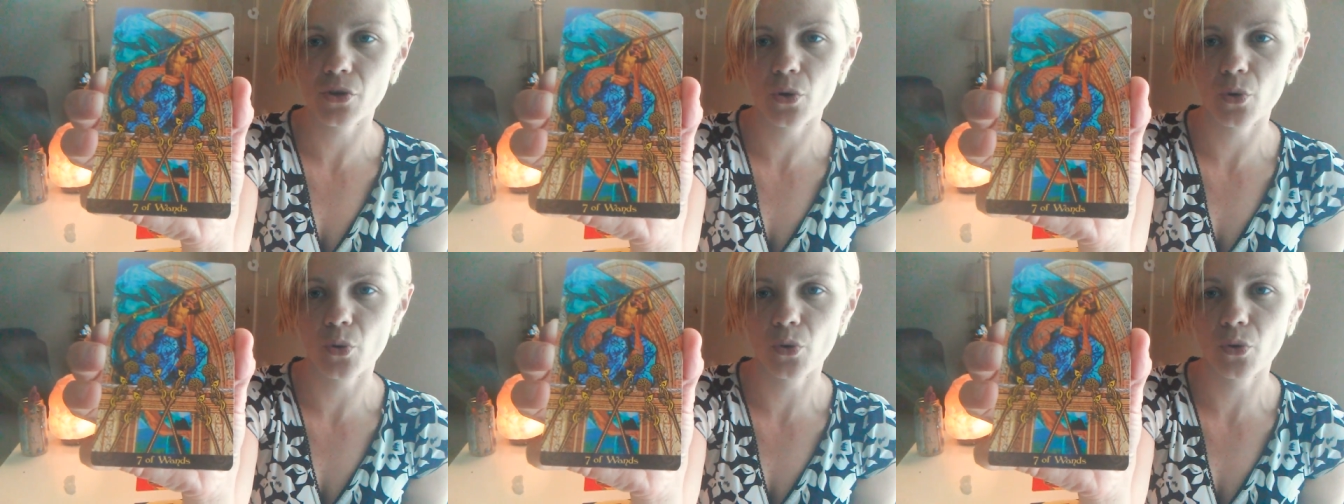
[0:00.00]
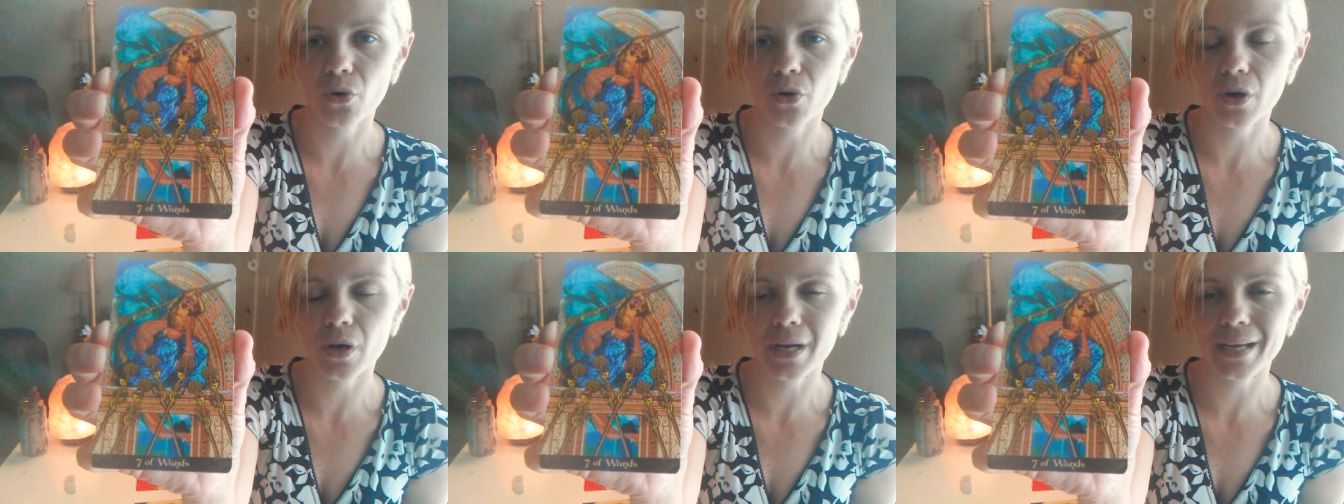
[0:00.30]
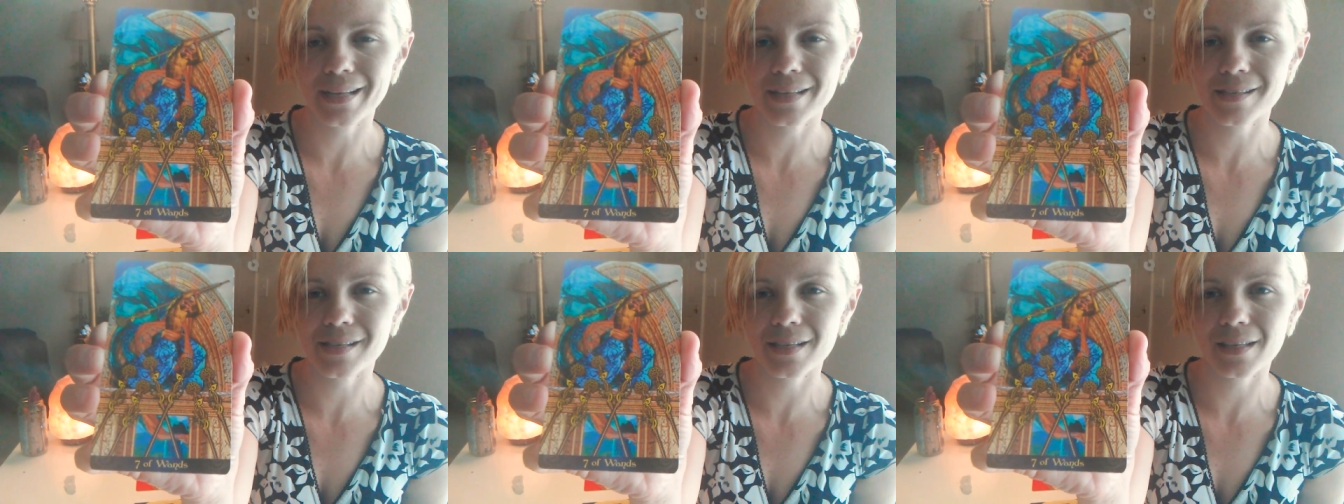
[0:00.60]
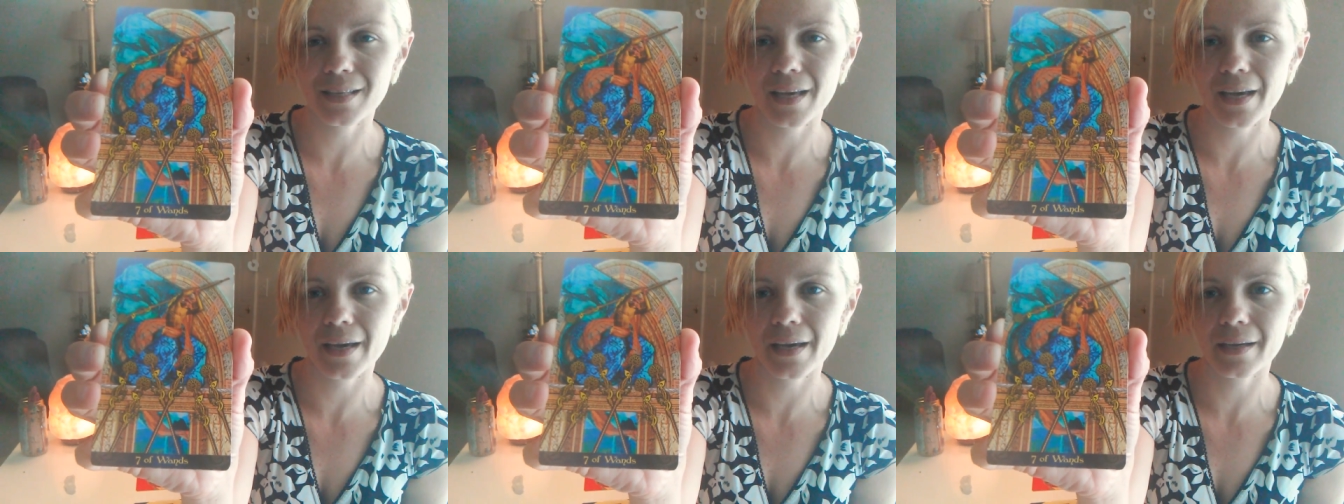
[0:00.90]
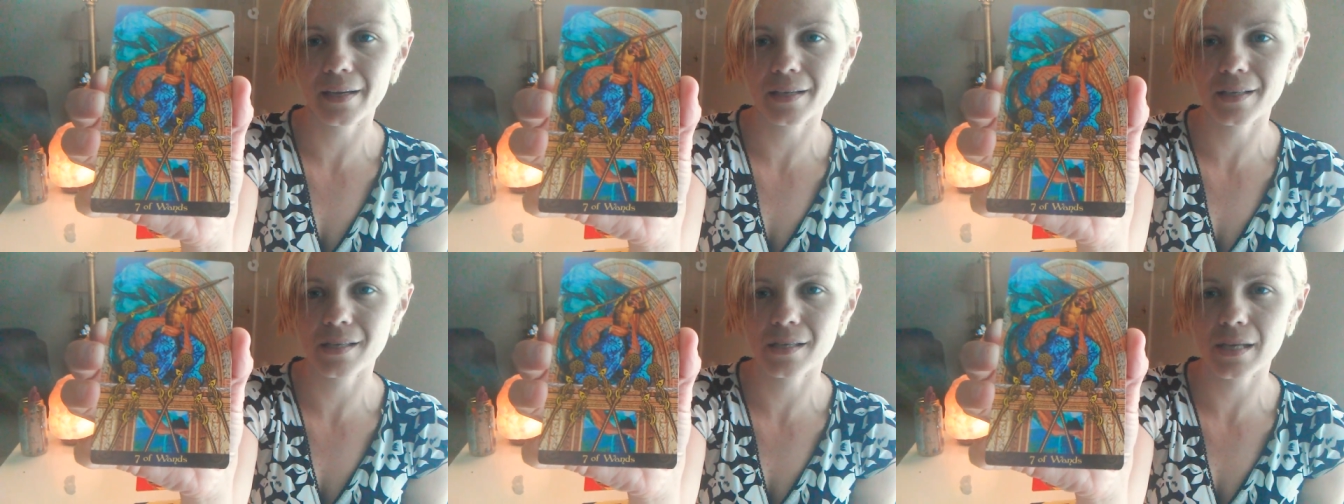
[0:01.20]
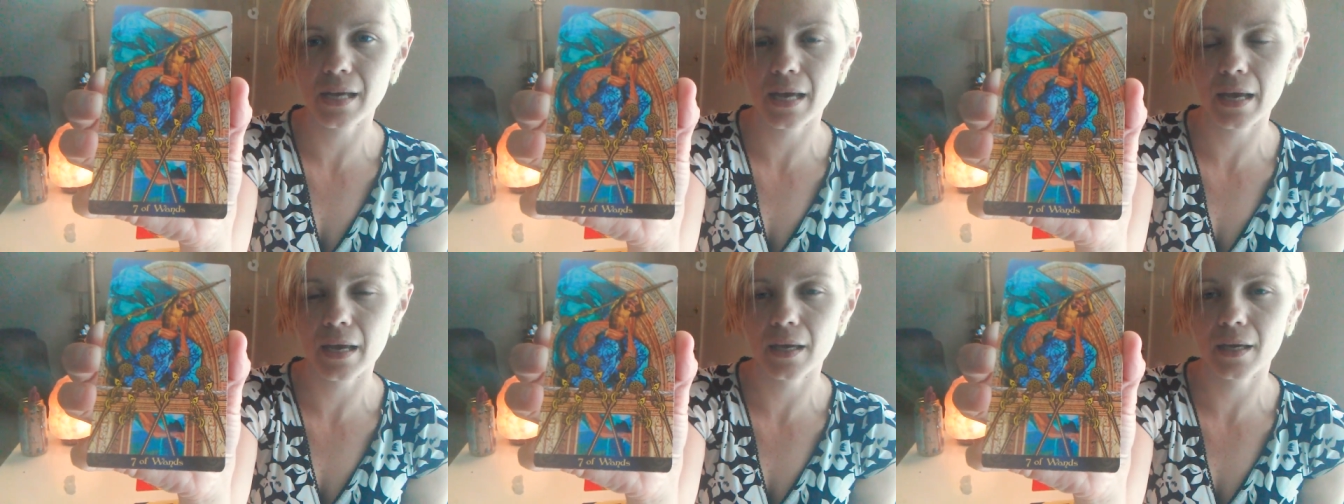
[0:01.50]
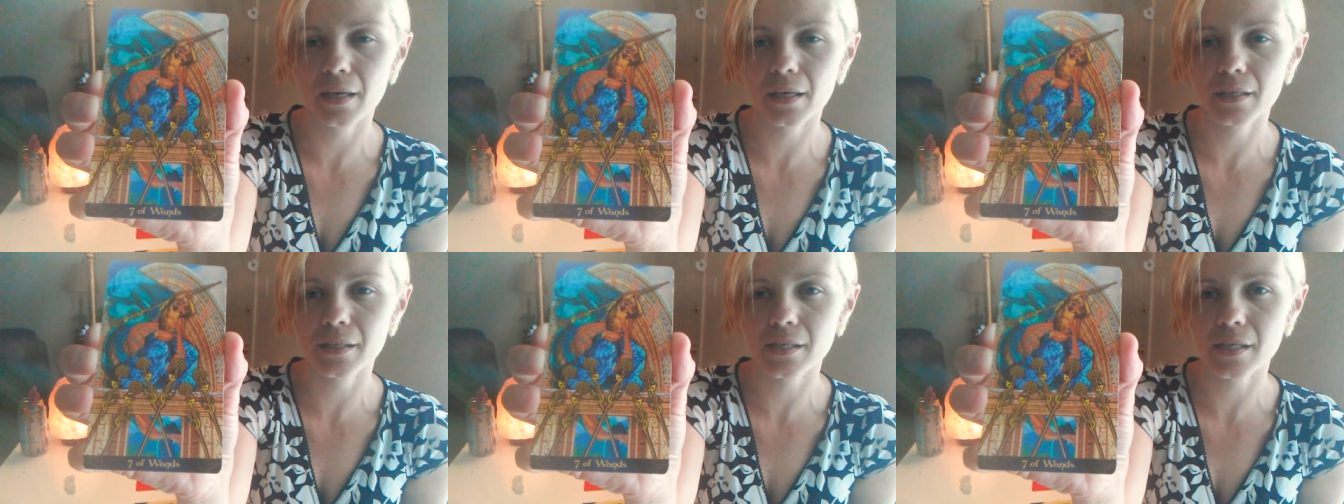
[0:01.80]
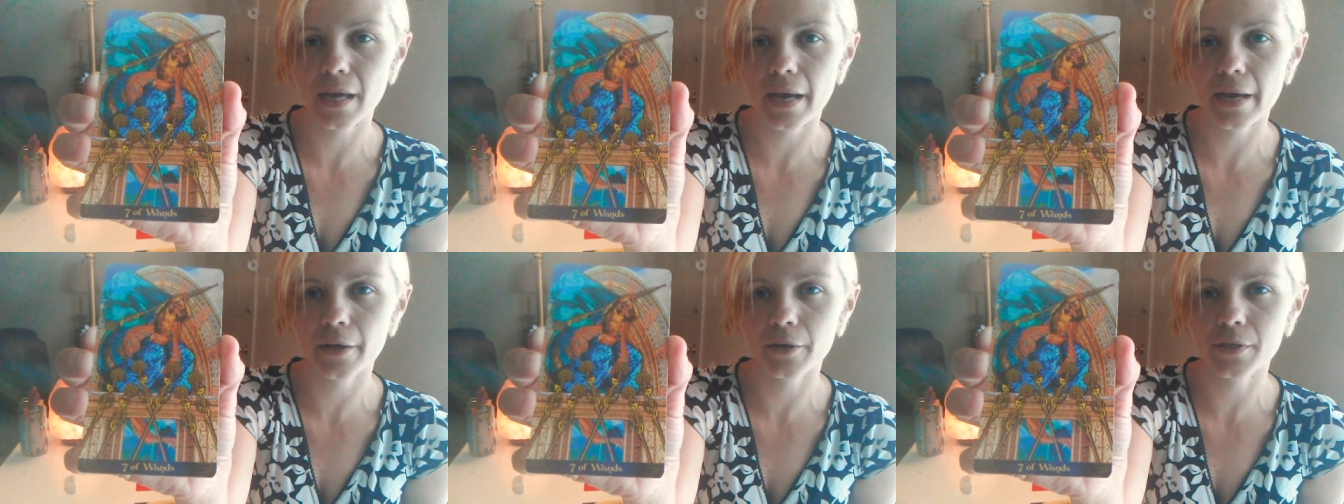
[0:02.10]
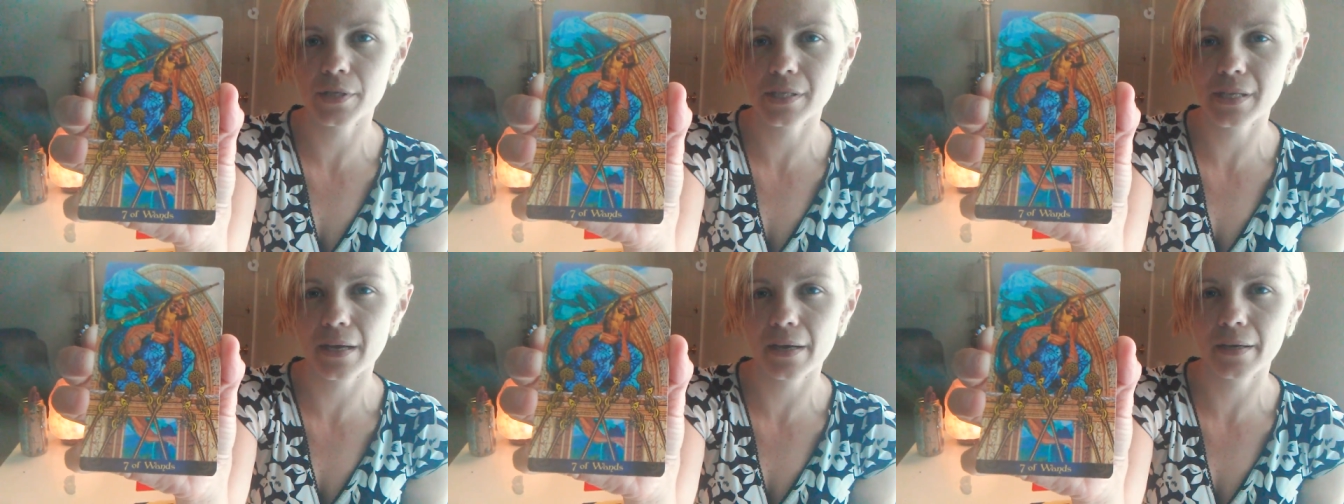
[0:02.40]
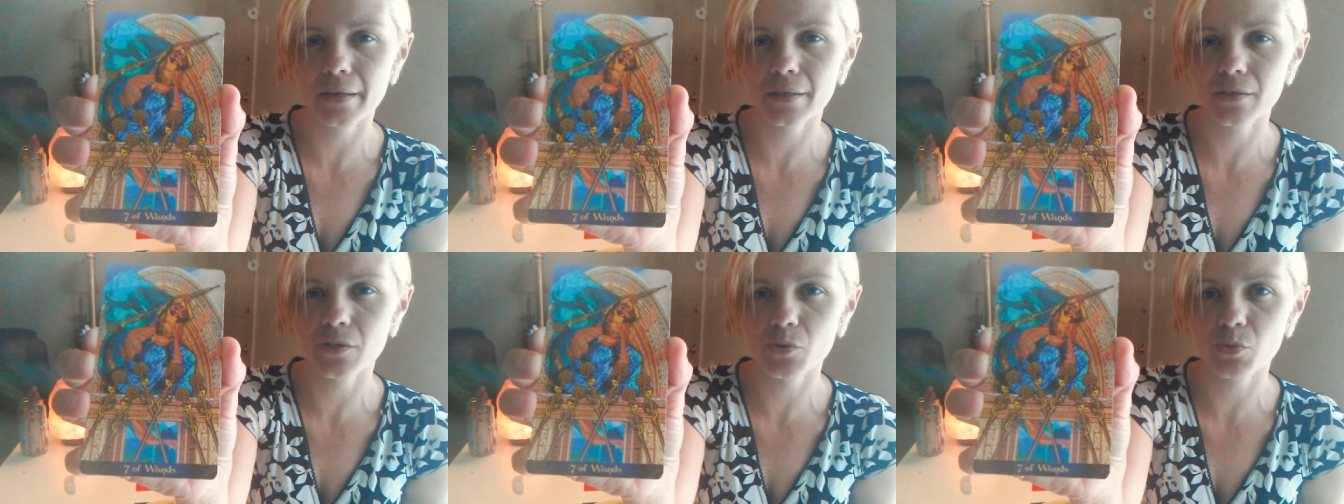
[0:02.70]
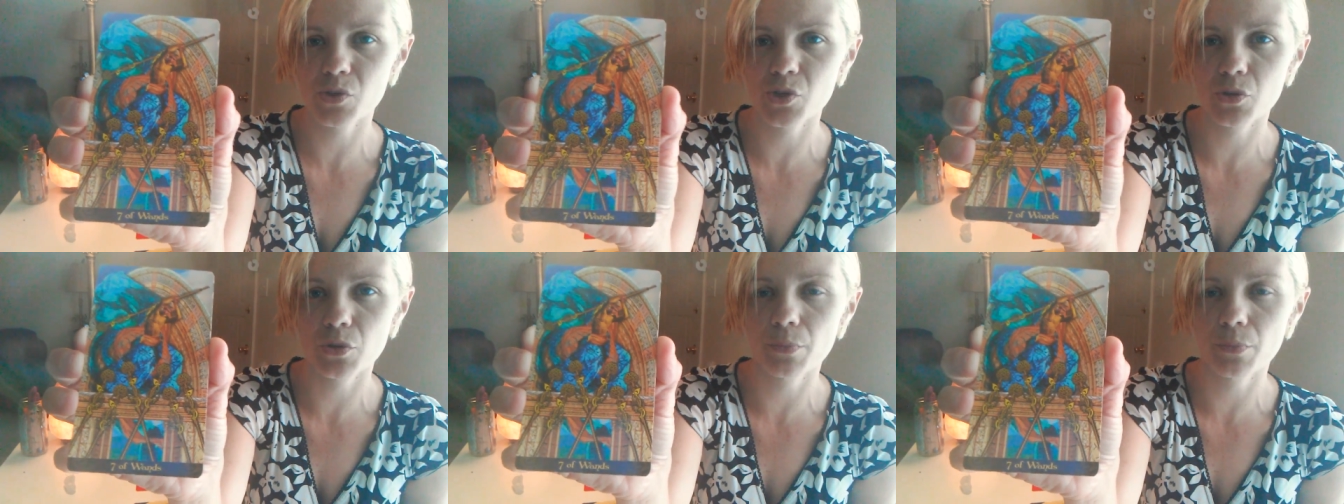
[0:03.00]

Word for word: or intellect and air signs, which